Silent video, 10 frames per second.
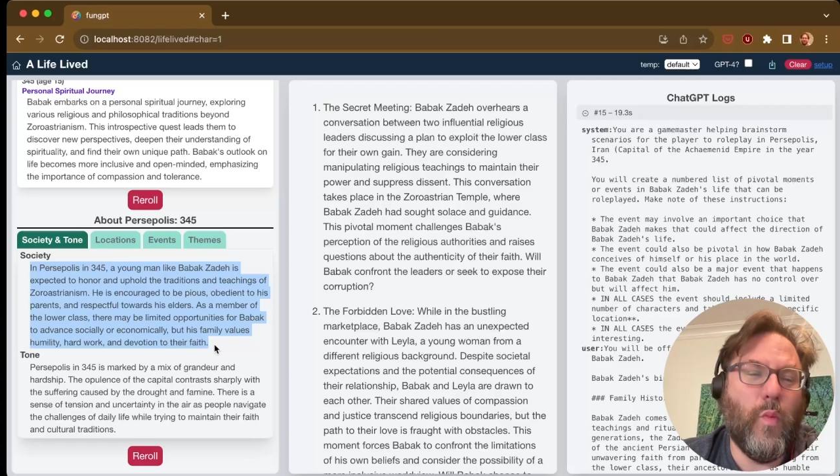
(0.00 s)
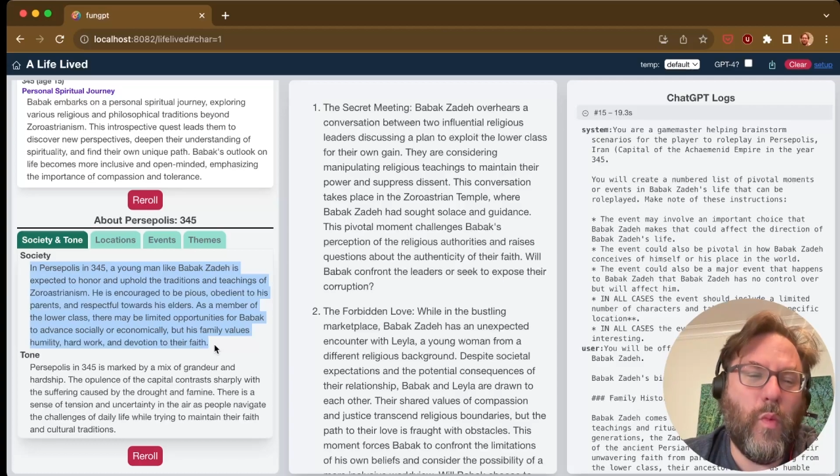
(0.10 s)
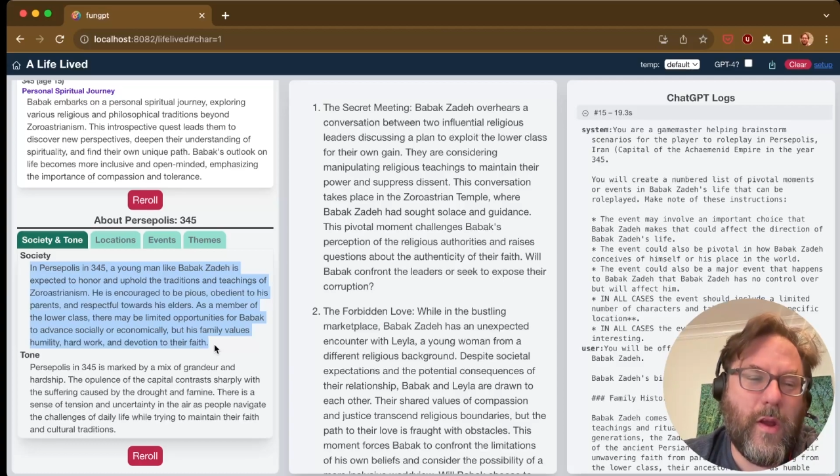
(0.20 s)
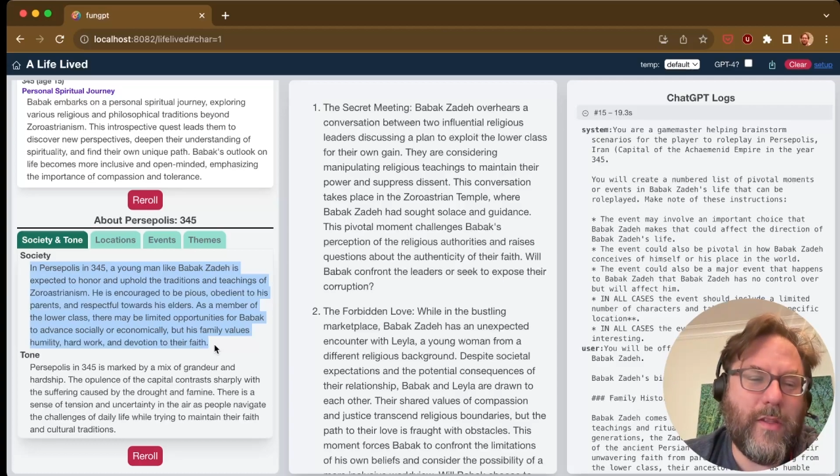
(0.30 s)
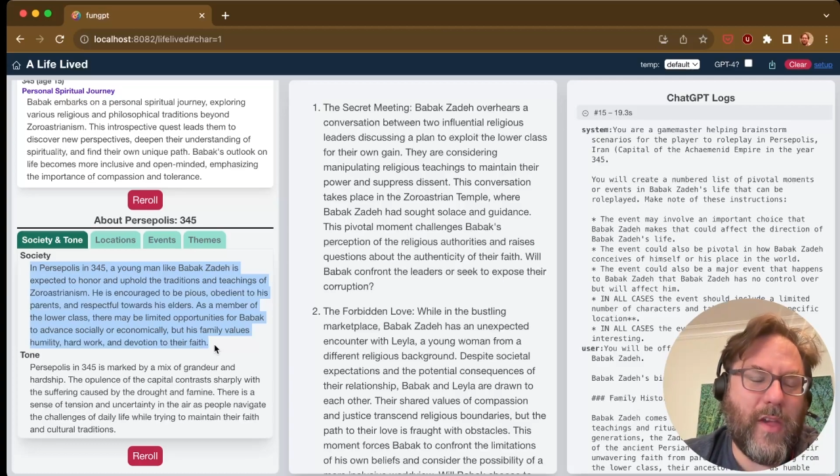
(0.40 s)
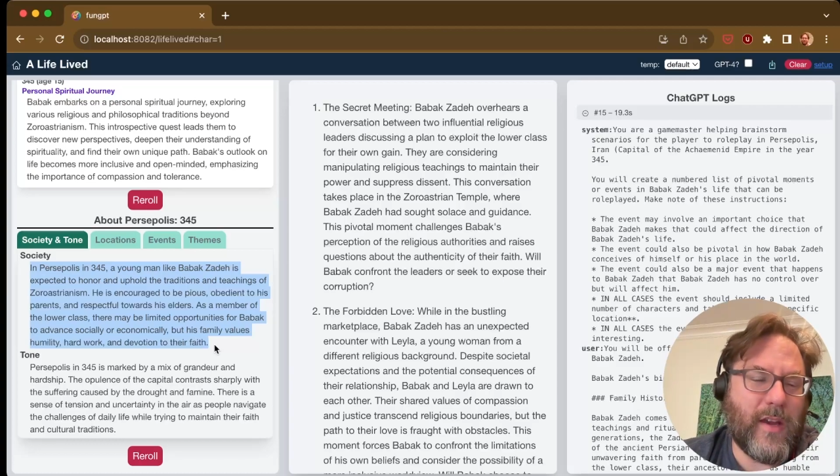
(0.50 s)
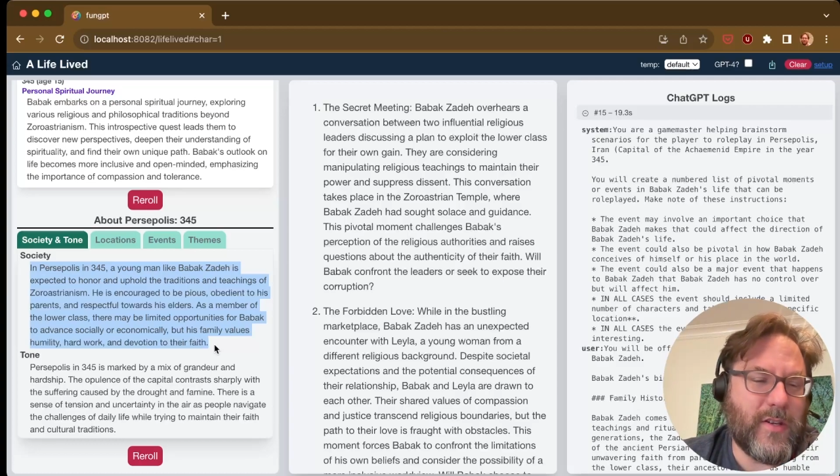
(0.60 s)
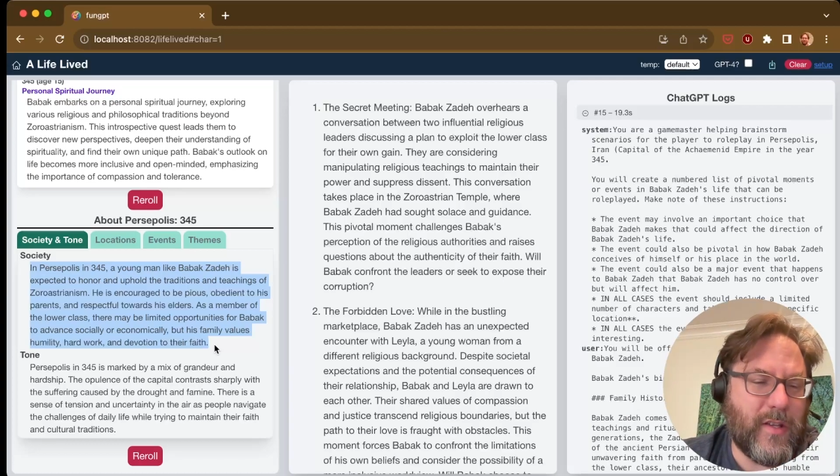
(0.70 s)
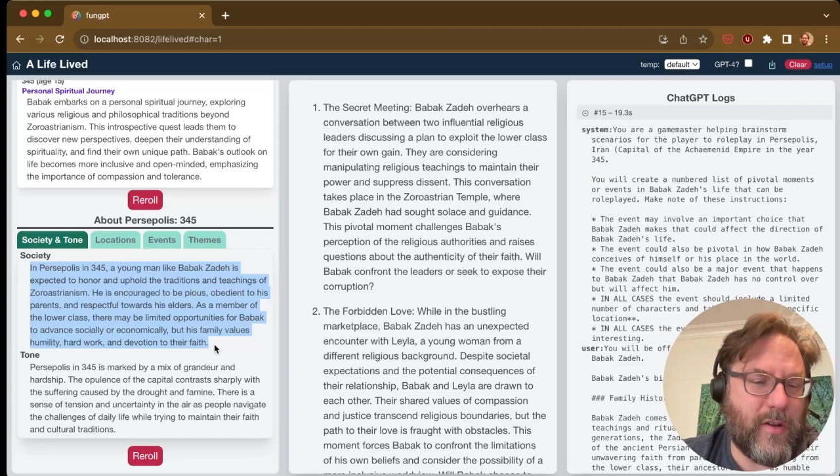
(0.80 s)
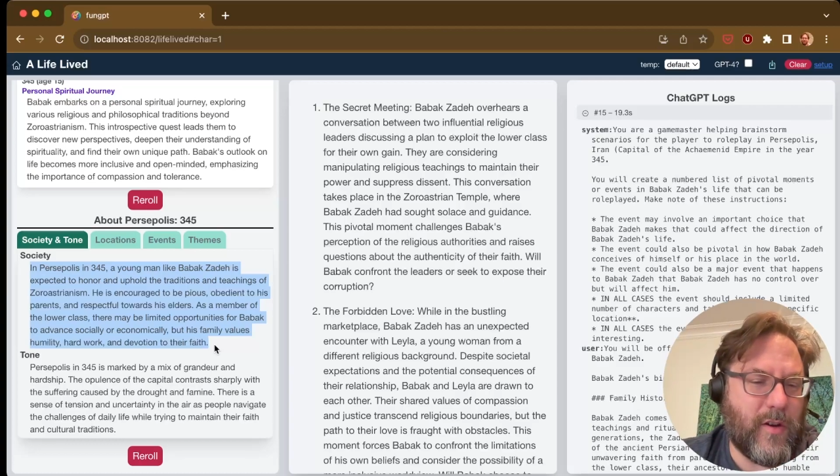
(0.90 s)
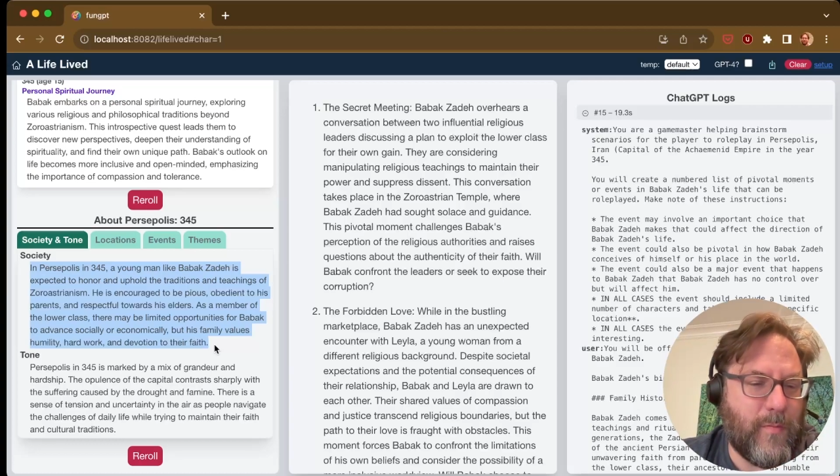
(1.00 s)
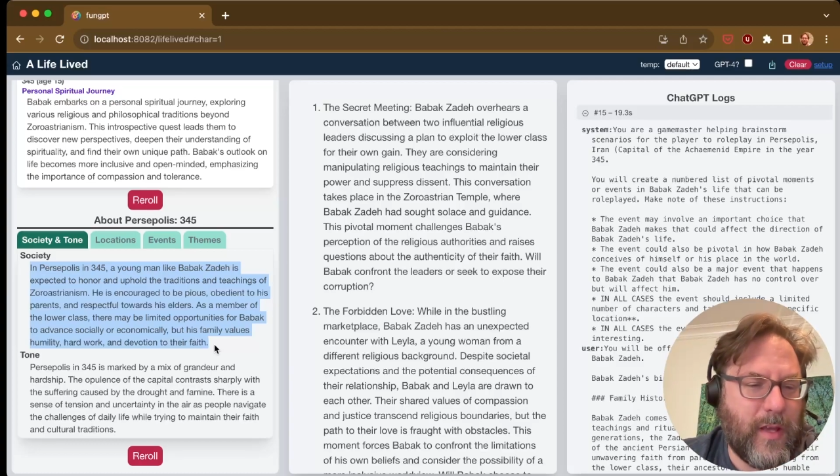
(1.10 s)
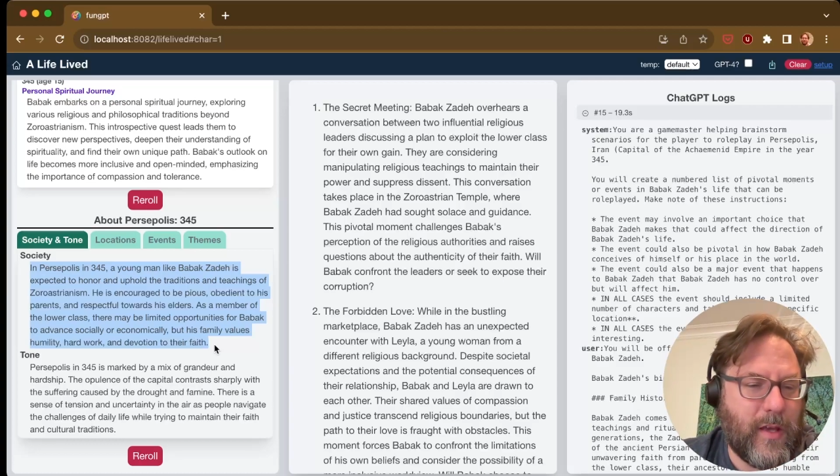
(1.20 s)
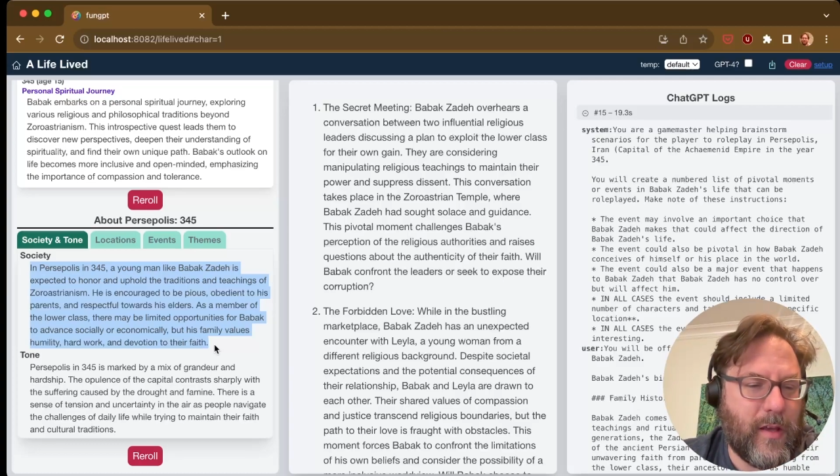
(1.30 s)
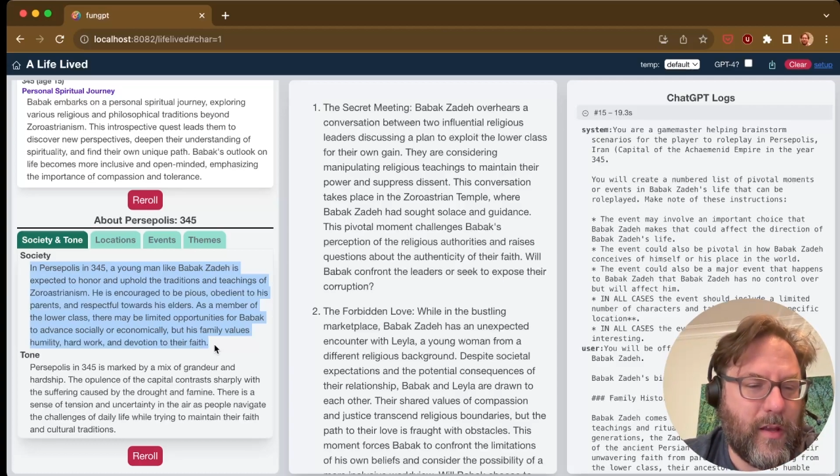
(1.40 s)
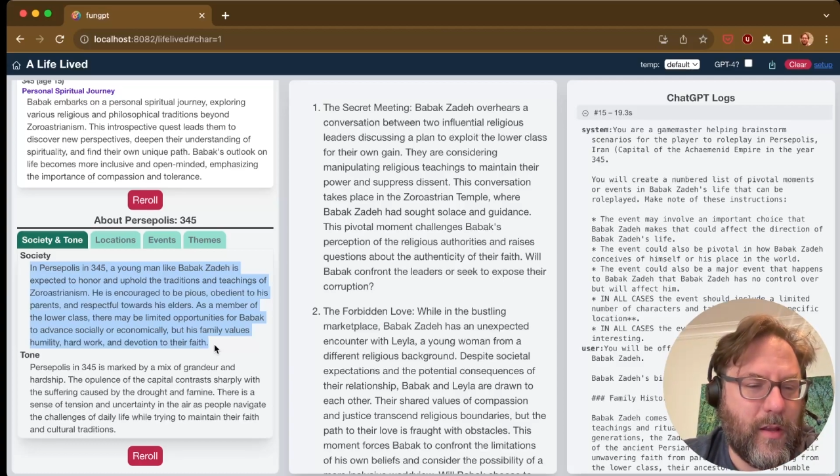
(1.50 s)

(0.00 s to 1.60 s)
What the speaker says: what is actually going to be